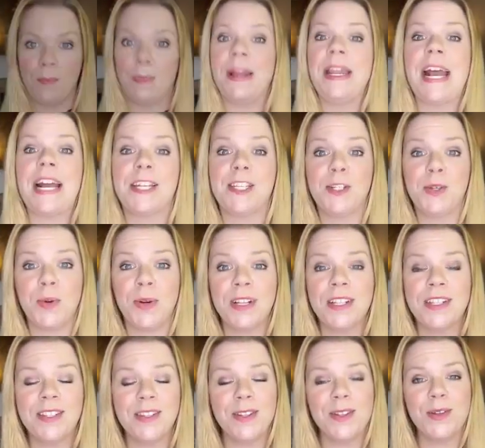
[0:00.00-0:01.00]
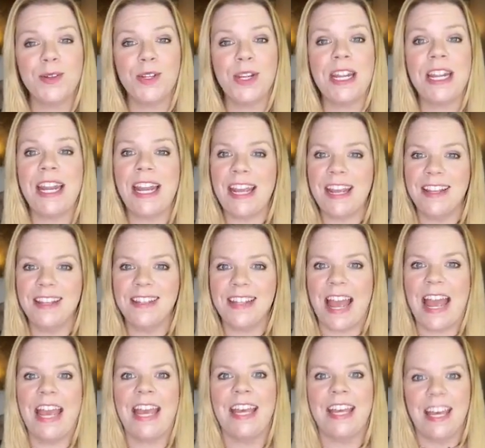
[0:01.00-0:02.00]
My next storage solution is
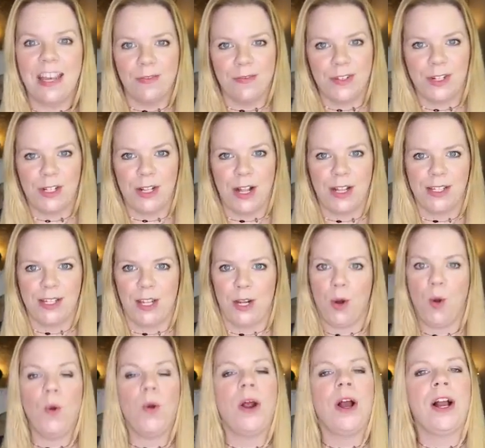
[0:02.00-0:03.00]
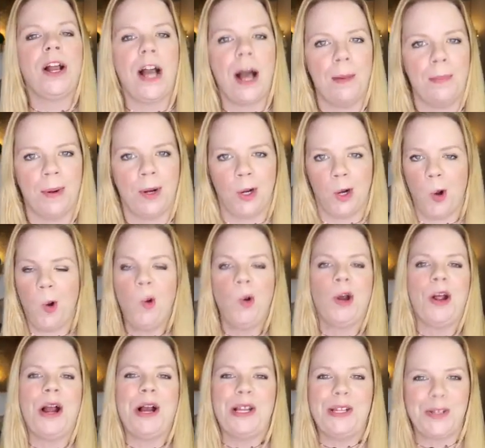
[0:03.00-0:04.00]
a gift closet or a cupboard
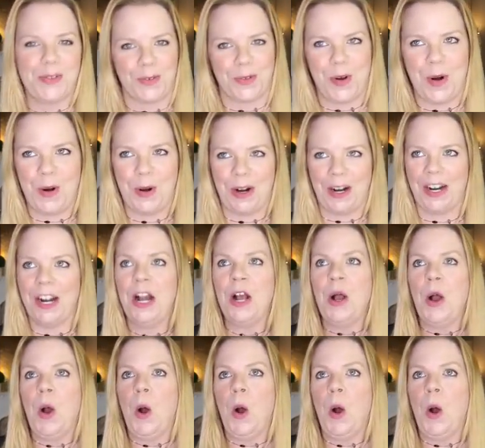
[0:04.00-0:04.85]
or a drawer